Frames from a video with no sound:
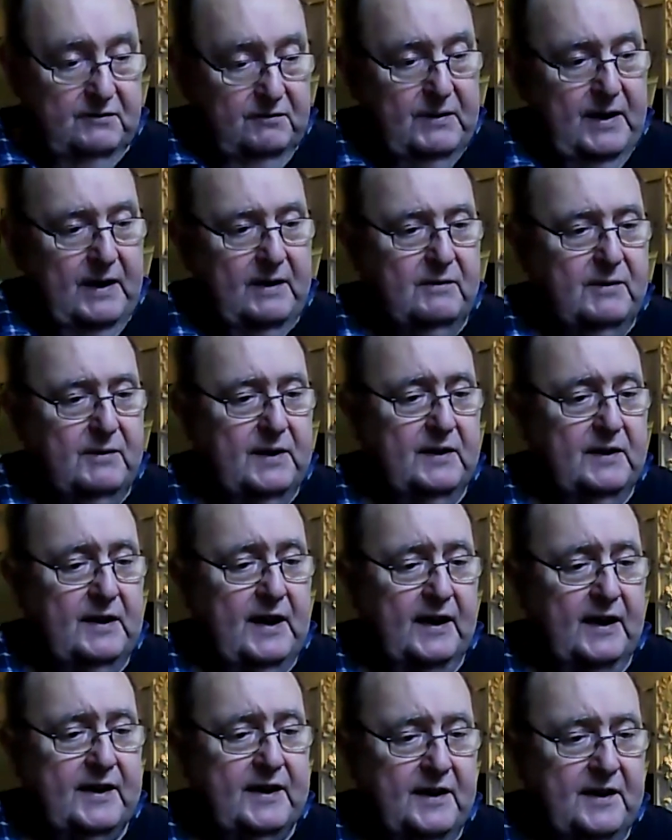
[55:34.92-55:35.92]
where we're
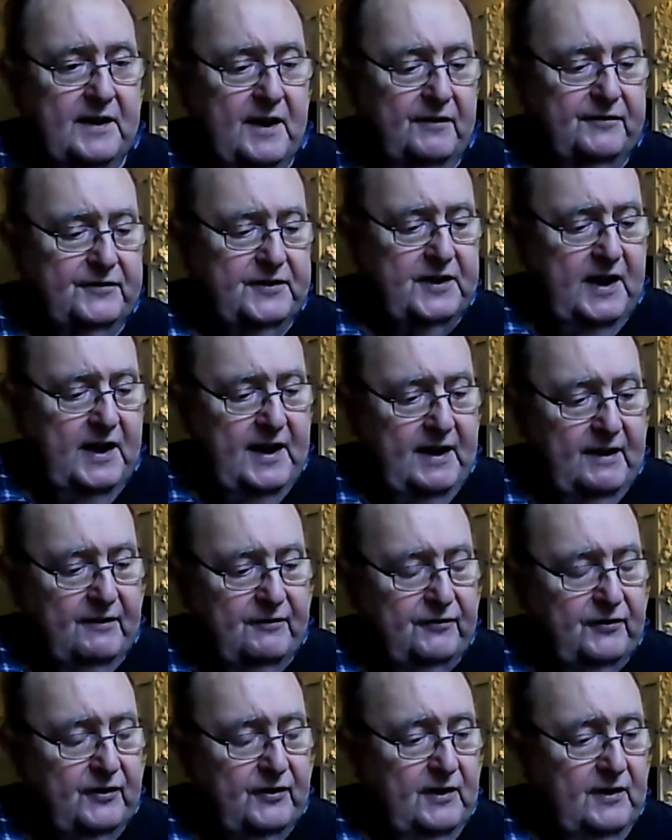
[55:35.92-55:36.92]
lucky enough to
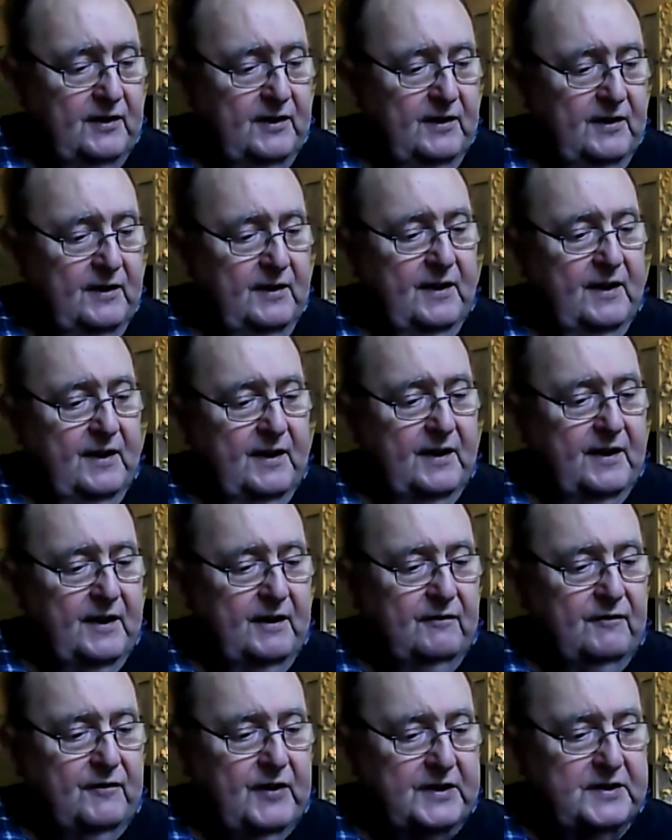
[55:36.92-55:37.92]
have
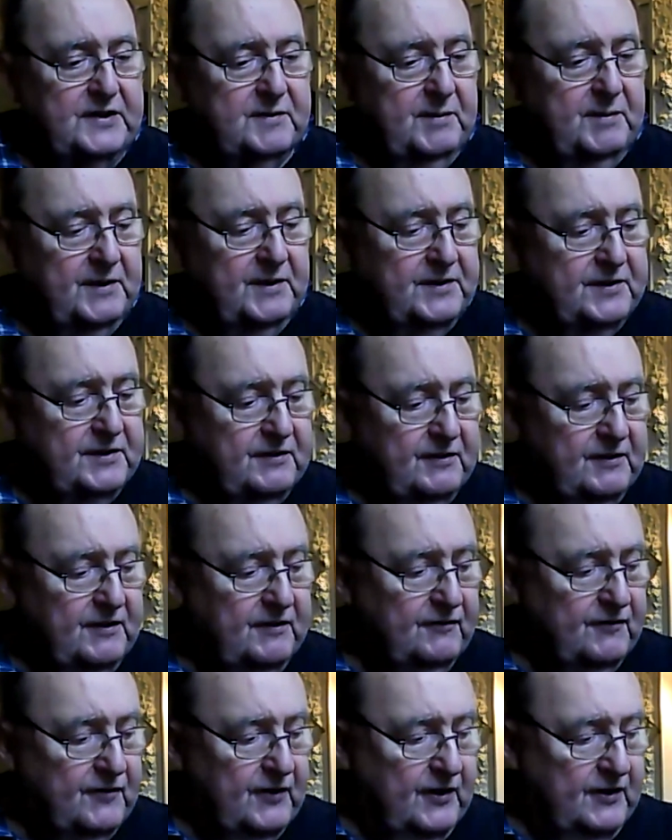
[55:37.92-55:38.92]
investments
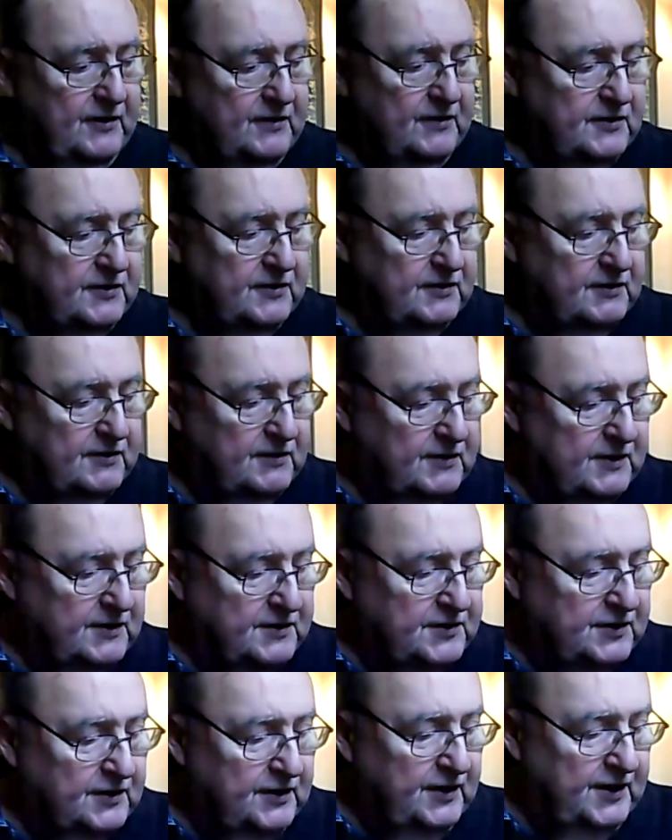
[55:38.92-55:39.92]

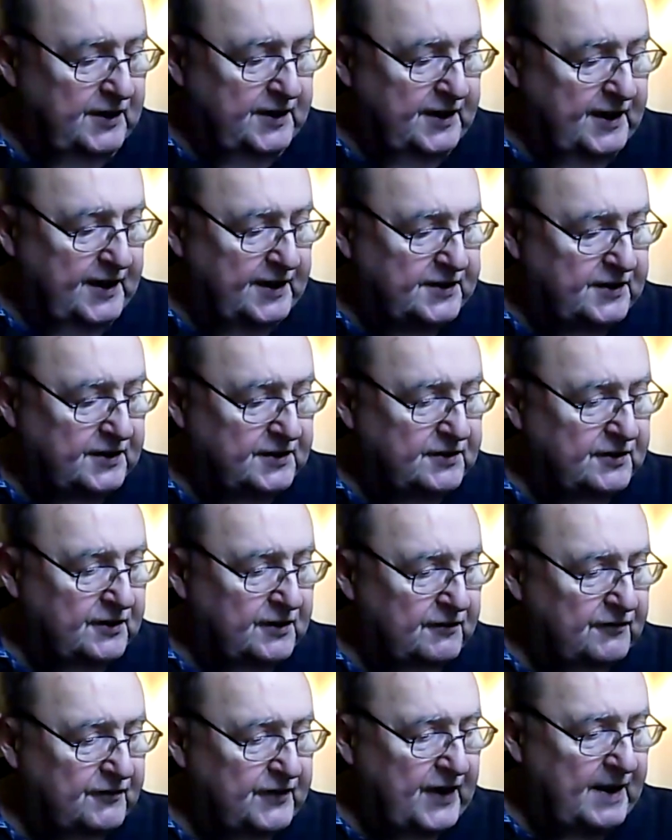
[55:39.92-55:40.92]
delineated to
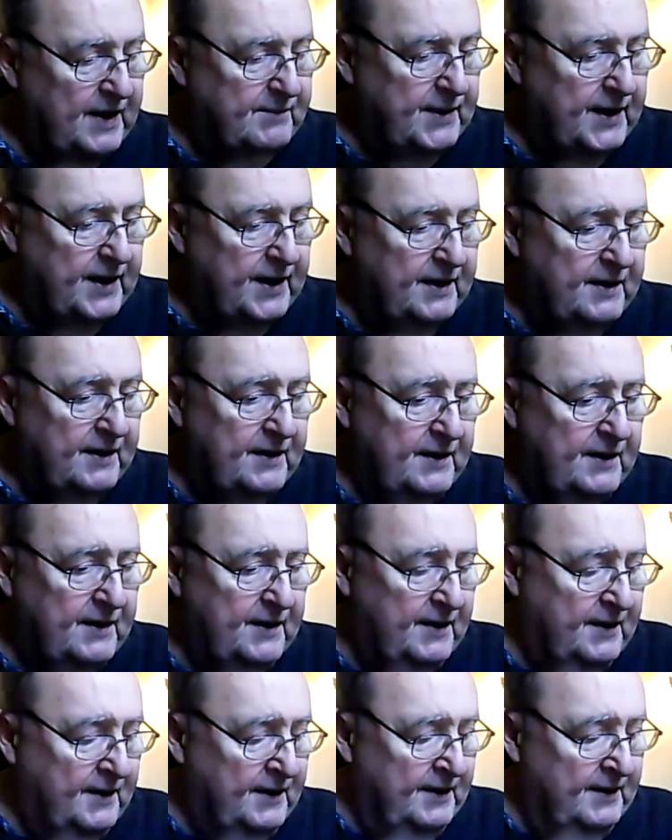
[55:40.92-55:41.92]
the family.
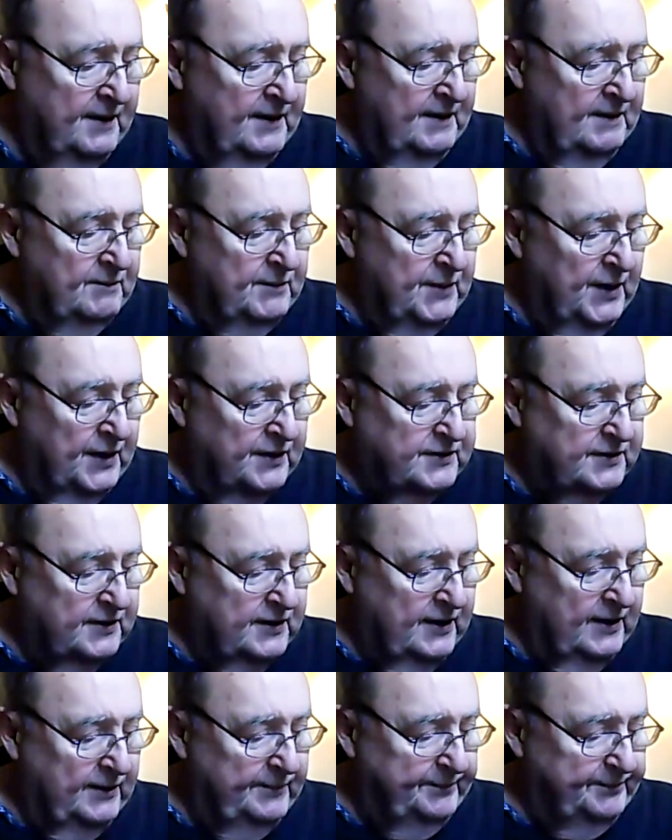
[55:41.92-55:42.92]
But
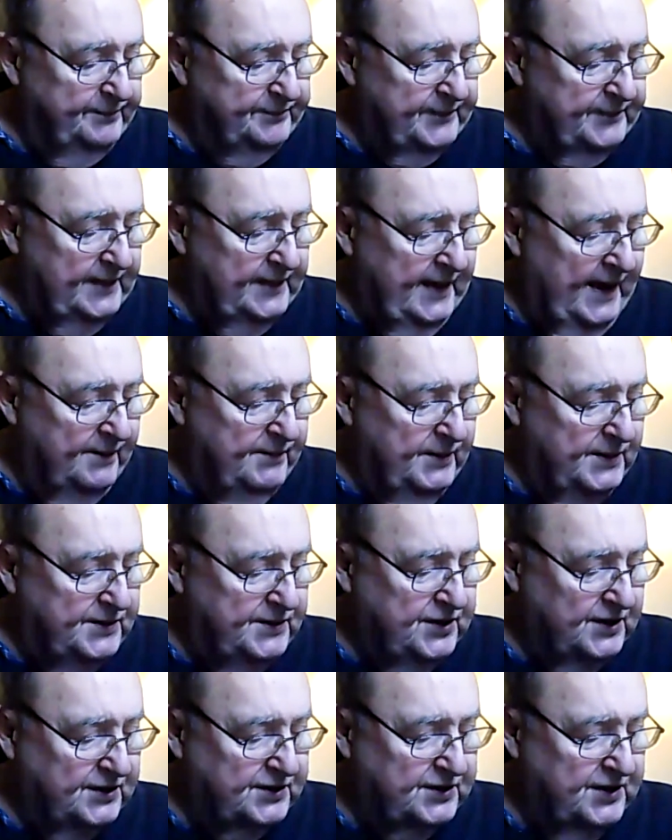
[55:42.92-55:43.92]
I would
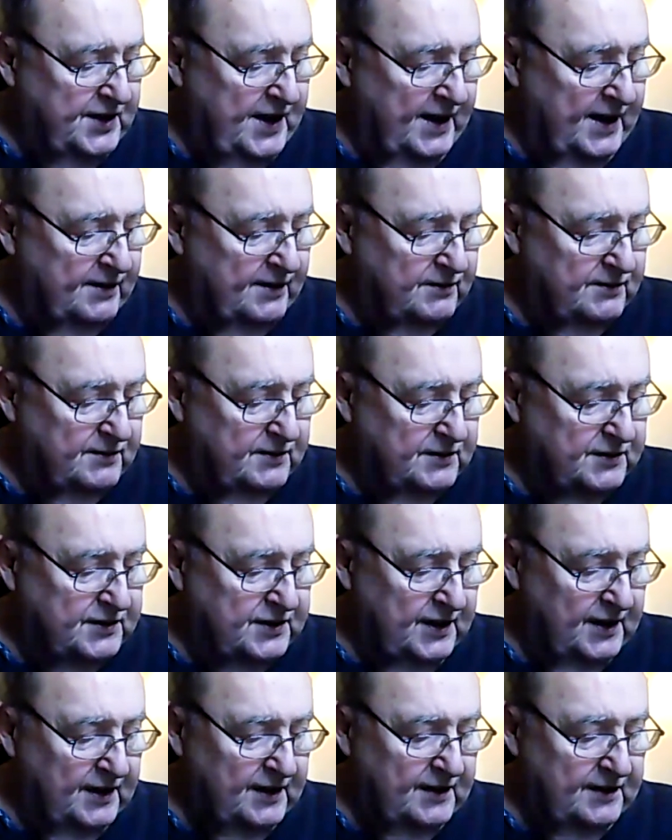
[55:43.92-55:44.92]
just now
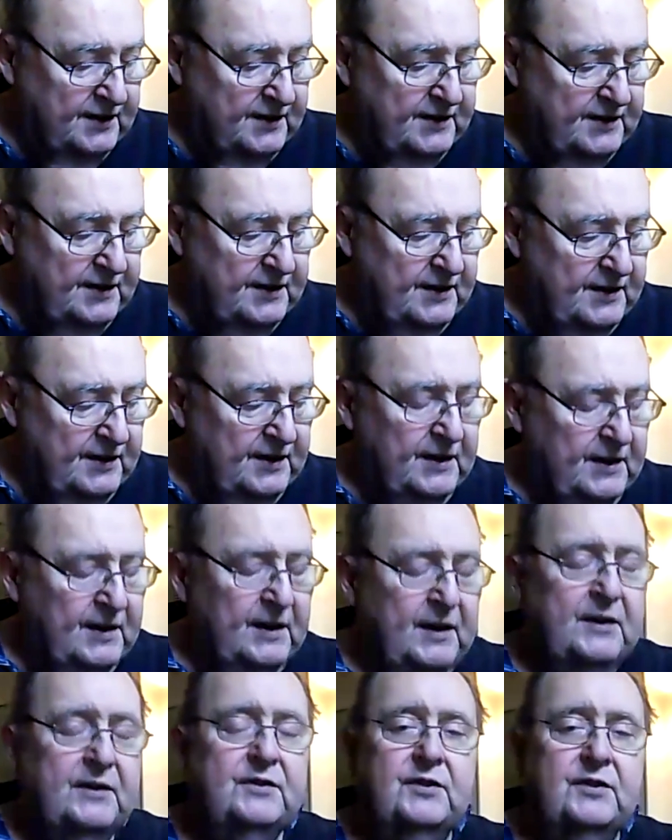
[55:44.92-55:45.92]
turn
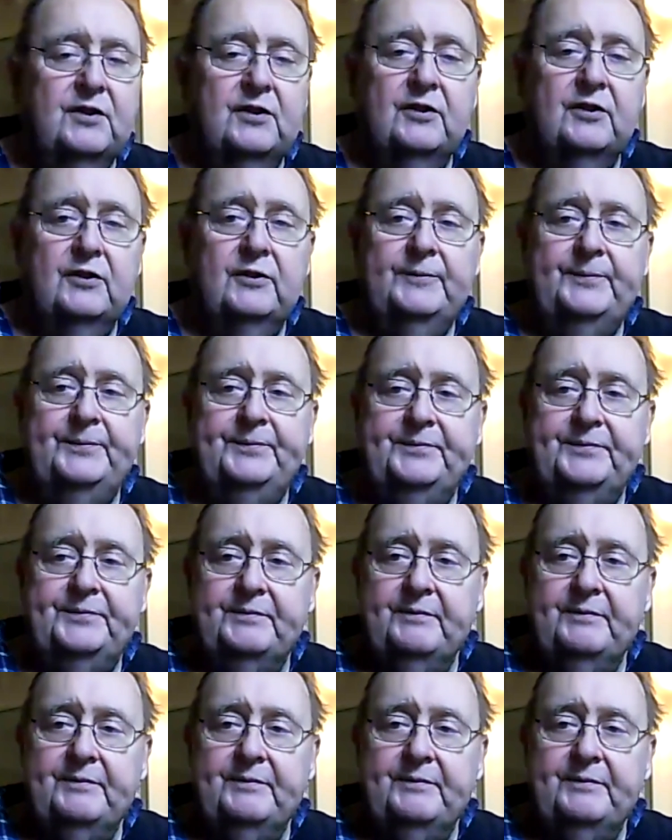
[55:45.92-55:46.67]
to